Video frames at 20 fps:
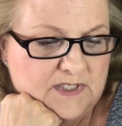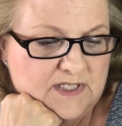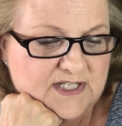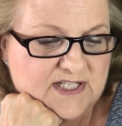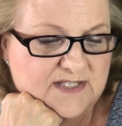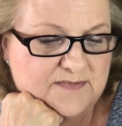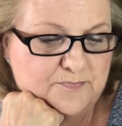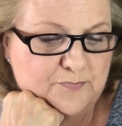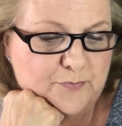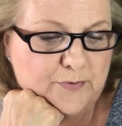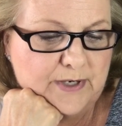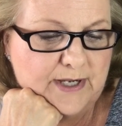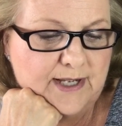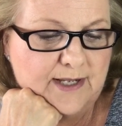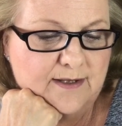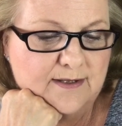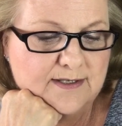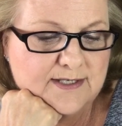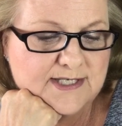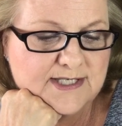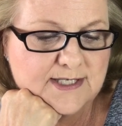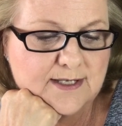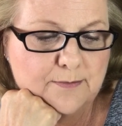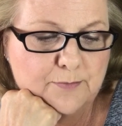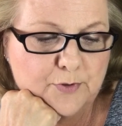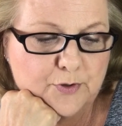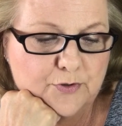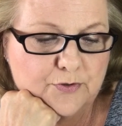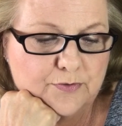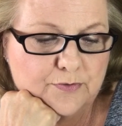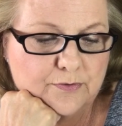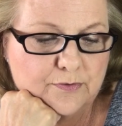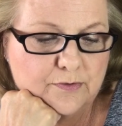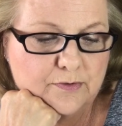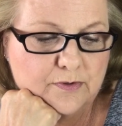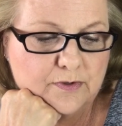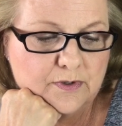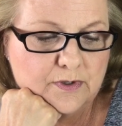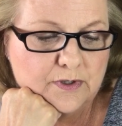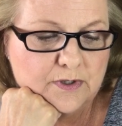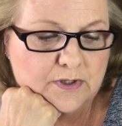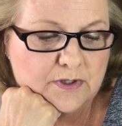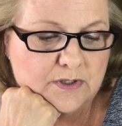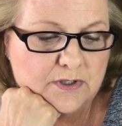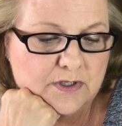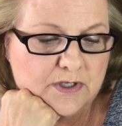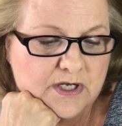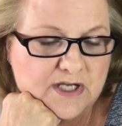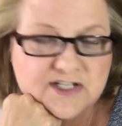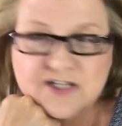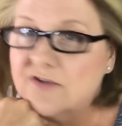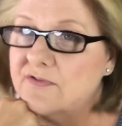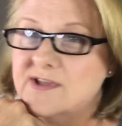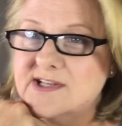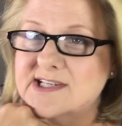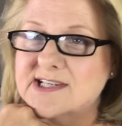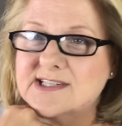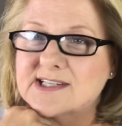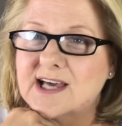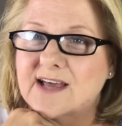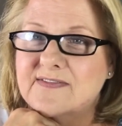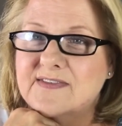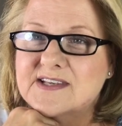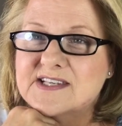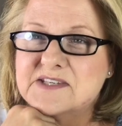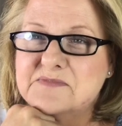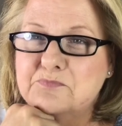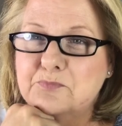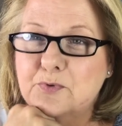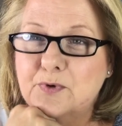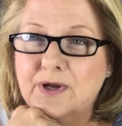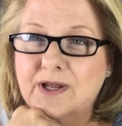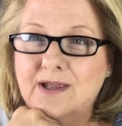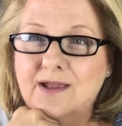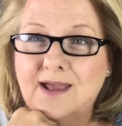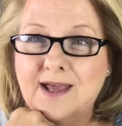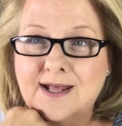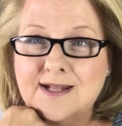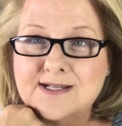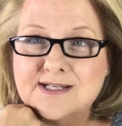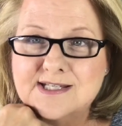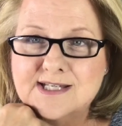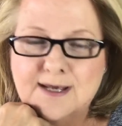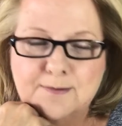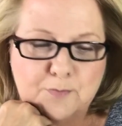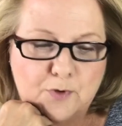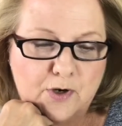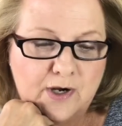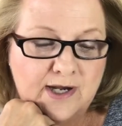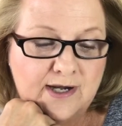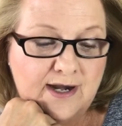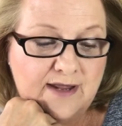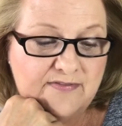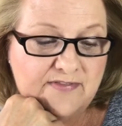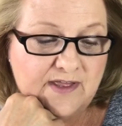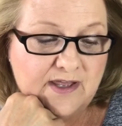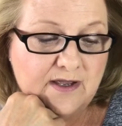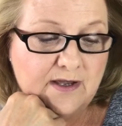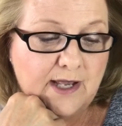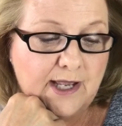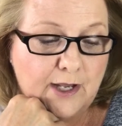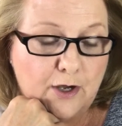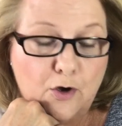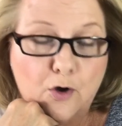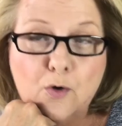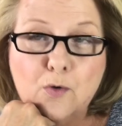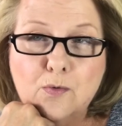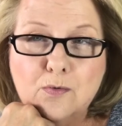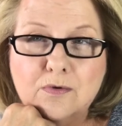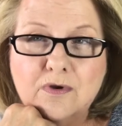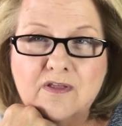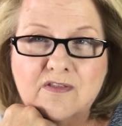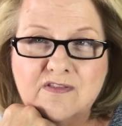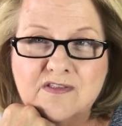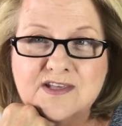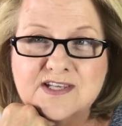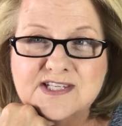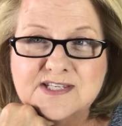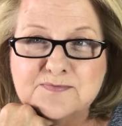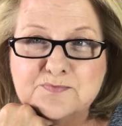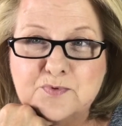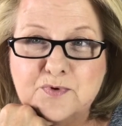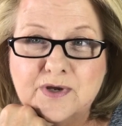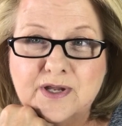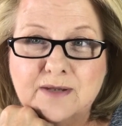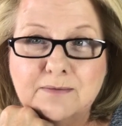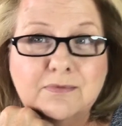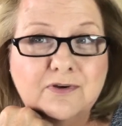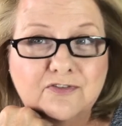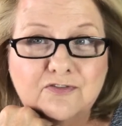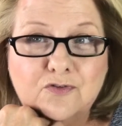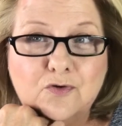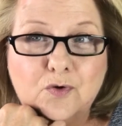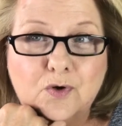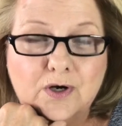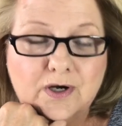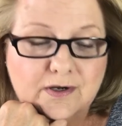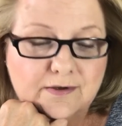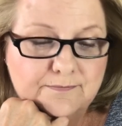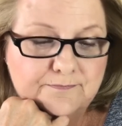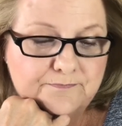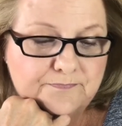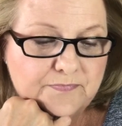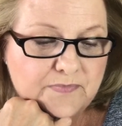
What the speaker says: Spring, summer. So this has got the spring and summer, and I think I owned this spring before.